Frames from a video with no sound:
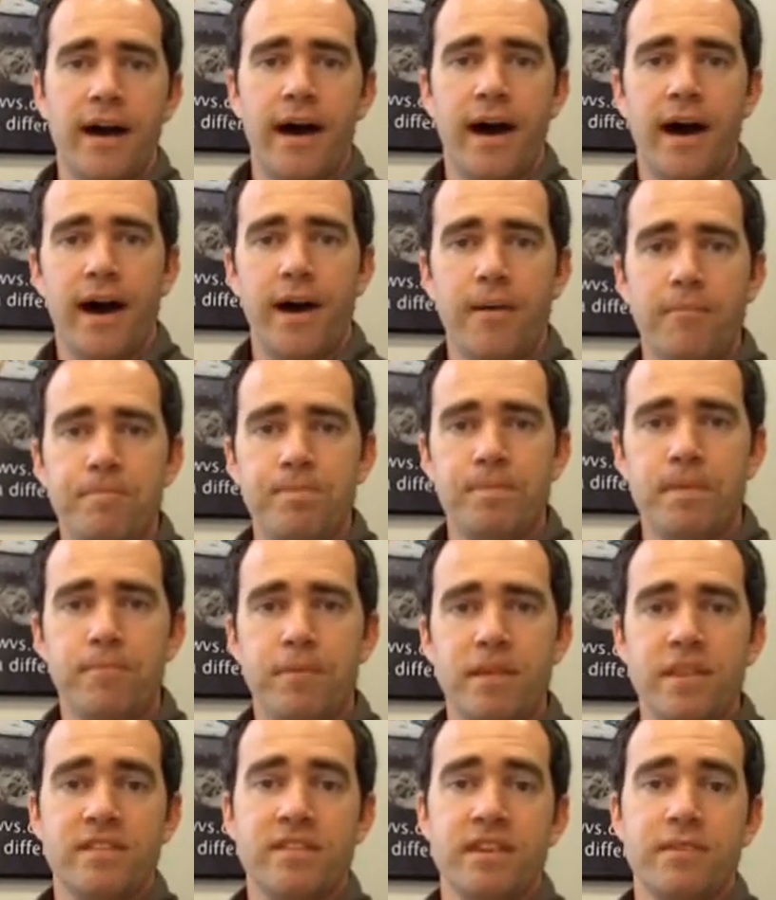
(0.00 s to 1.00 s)
But
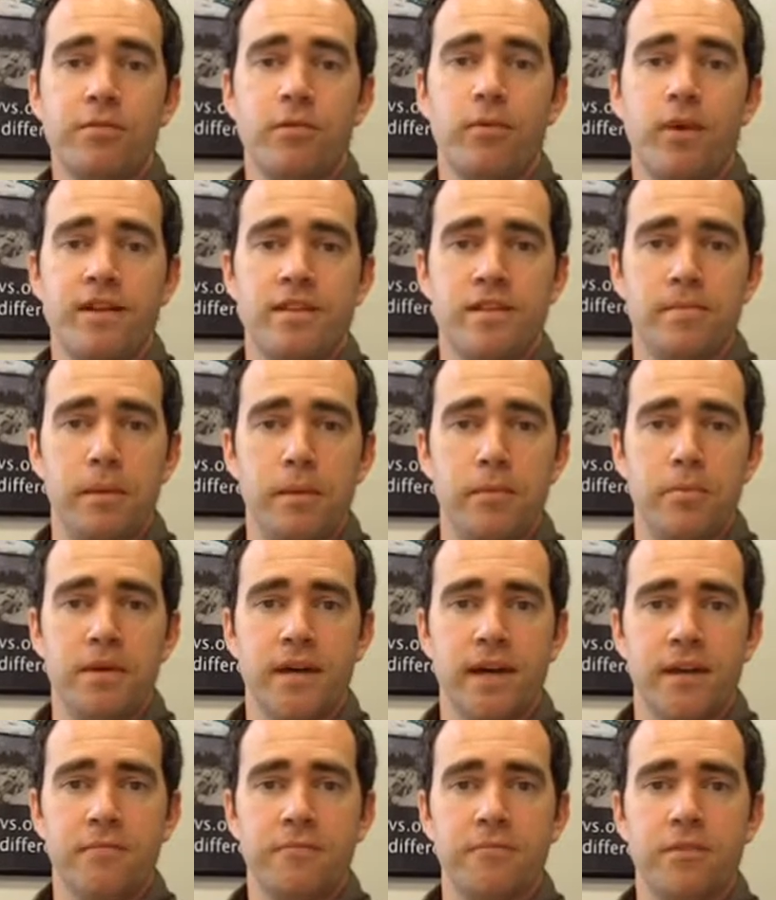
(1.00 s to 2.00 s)
there's several ways that people can
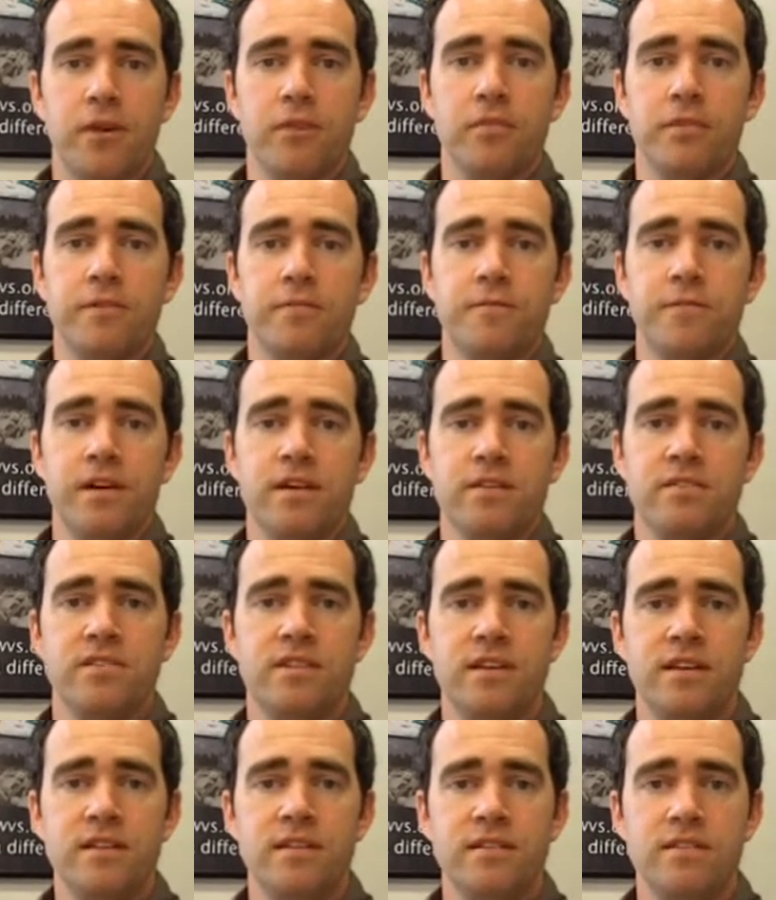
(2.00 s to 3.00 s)
get involved. The first
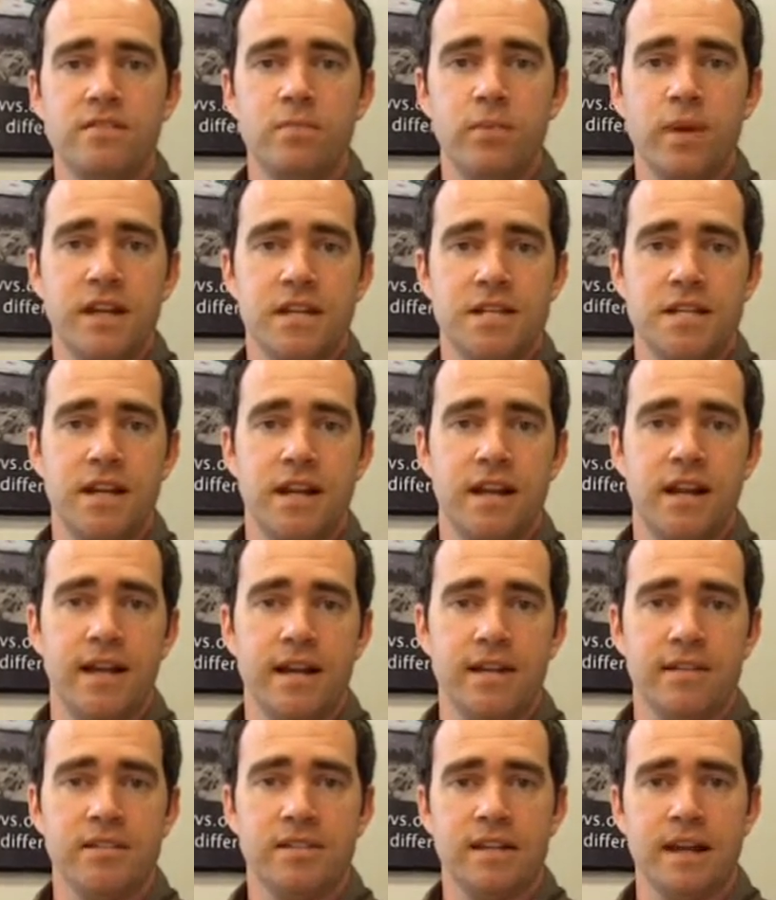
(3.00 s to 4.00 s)
is we actually
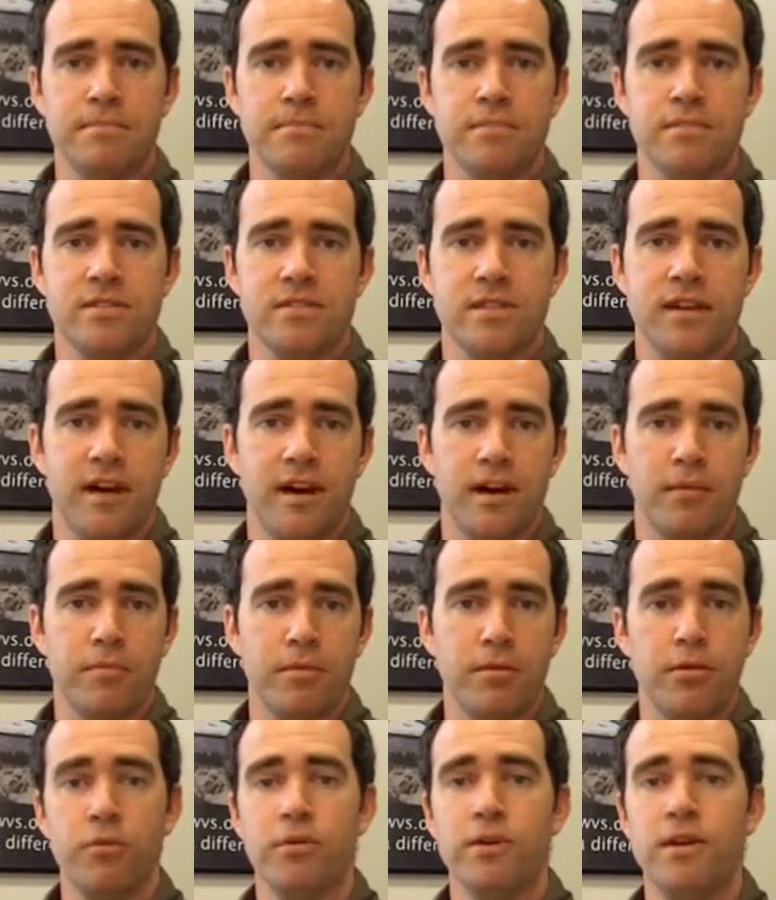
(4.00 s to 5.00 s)
collect stamps,
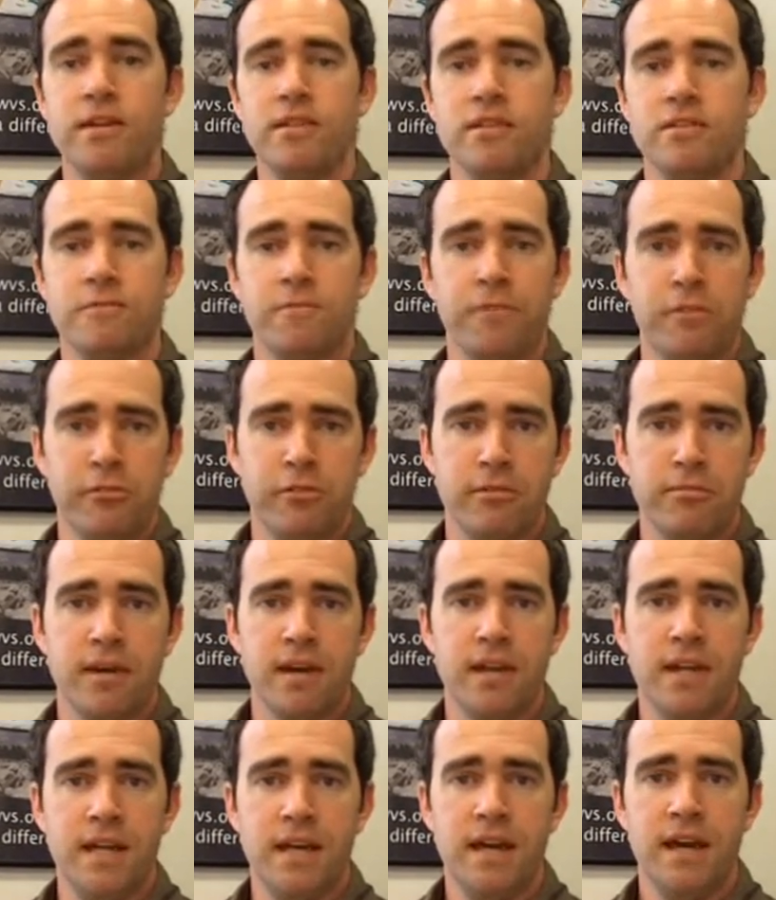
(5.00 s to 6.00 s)
coins, foreign
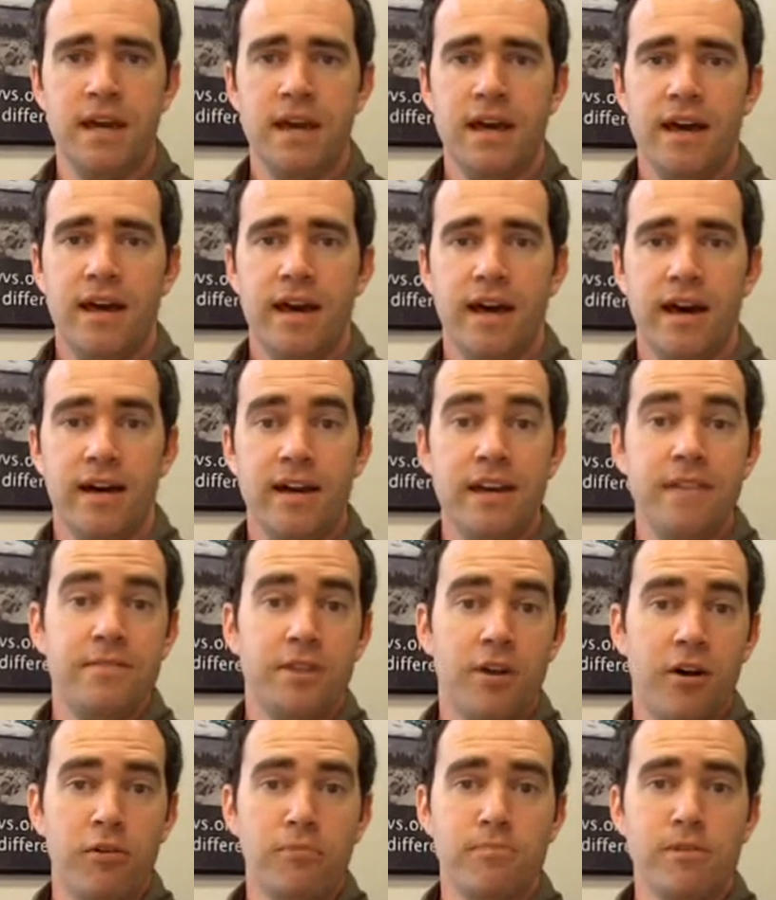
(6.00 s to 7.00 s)
money, even
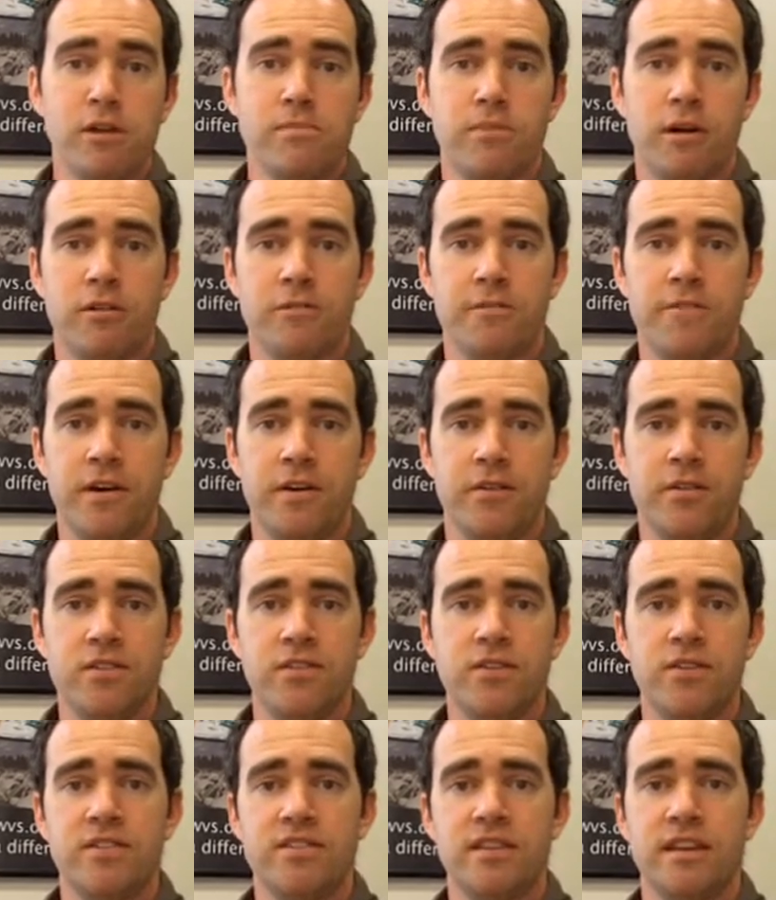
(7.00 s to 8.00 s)
old mobile phones.
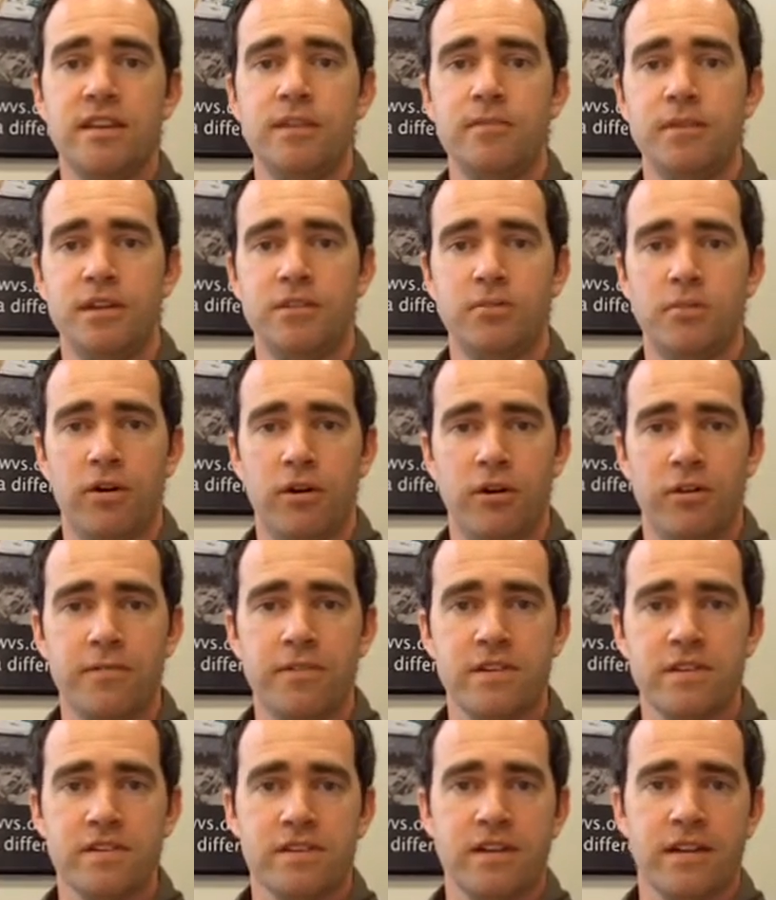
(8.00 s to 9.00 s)
You can send them into our
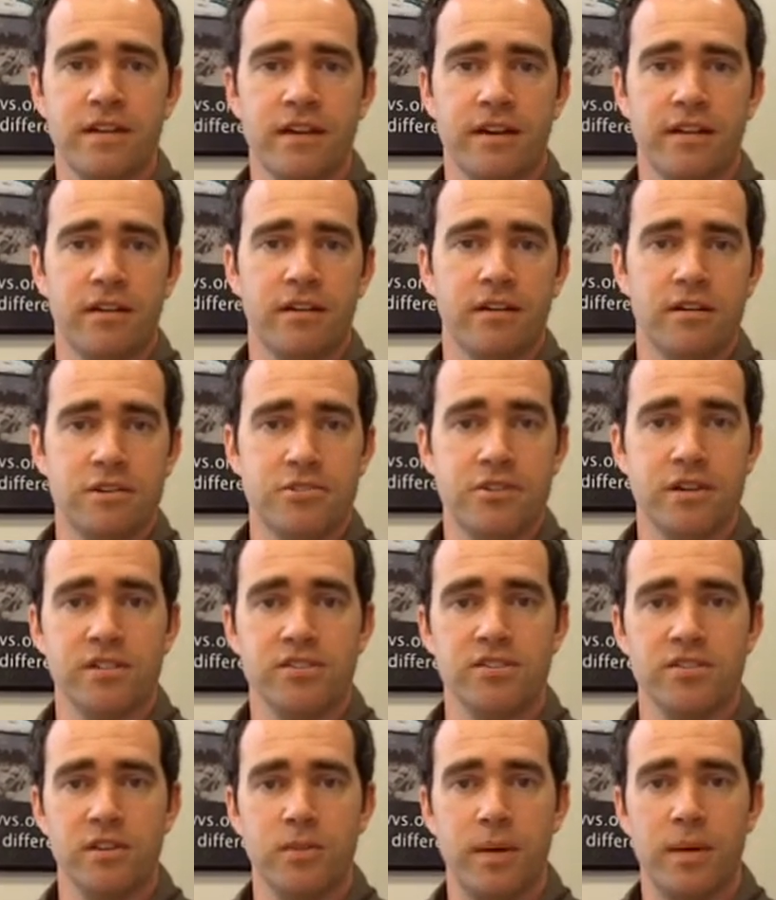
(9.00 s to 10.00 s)
office, and again, our address
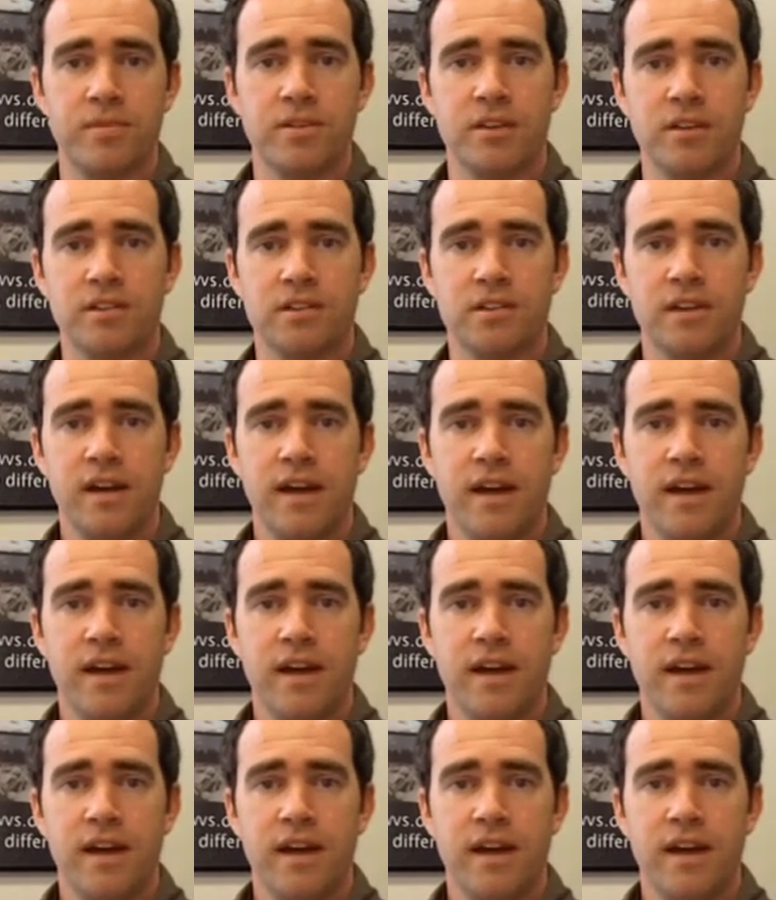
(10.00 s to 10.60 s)
is on the website.